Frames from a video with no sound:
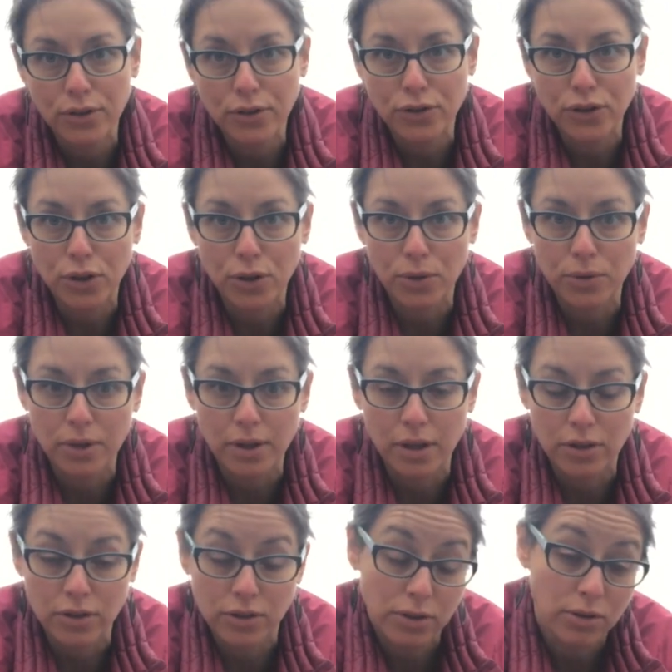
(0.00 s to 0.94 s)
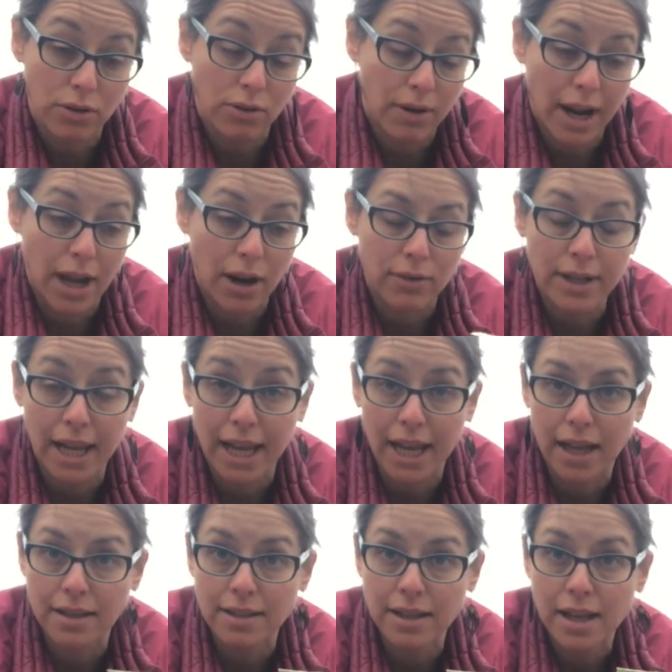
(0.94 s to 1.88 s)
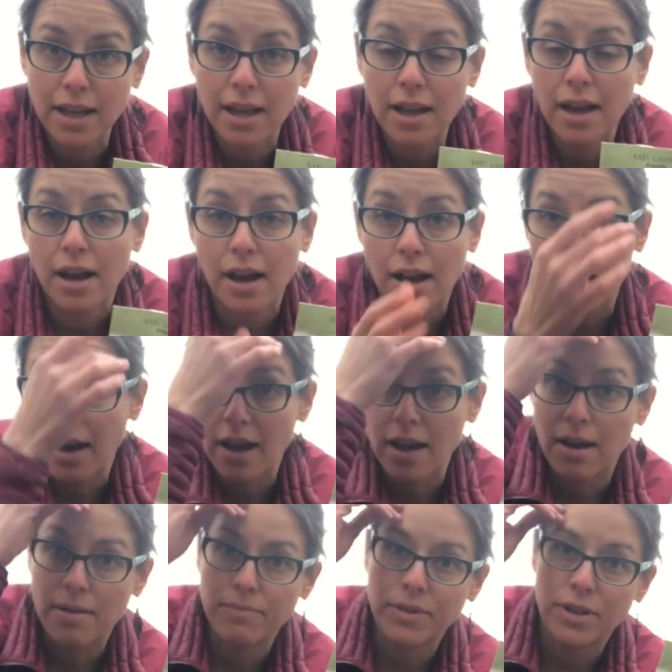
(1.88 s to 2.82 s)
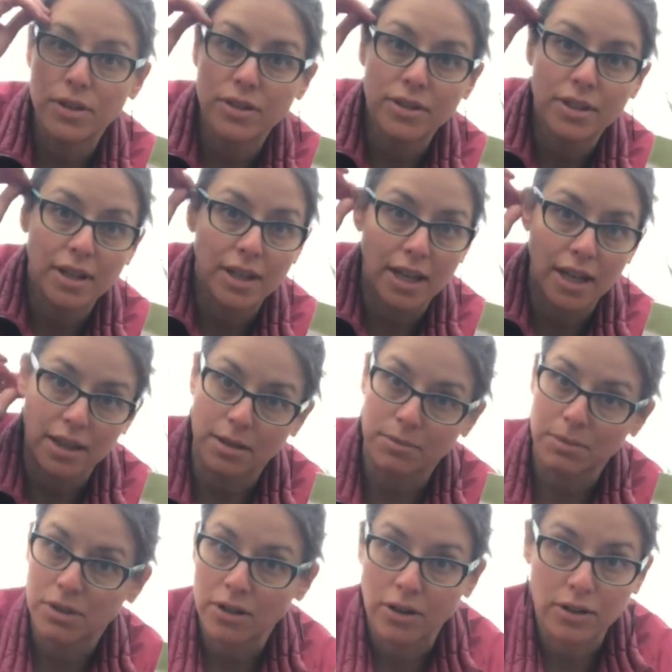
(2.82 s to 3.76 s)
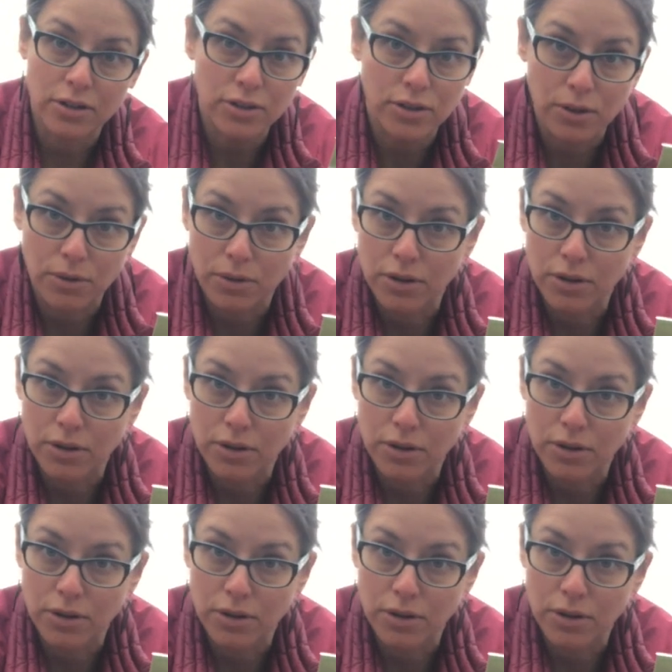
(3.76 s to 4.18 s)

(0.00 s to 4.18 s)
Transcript: to the ground, and you just need to get them started sooner.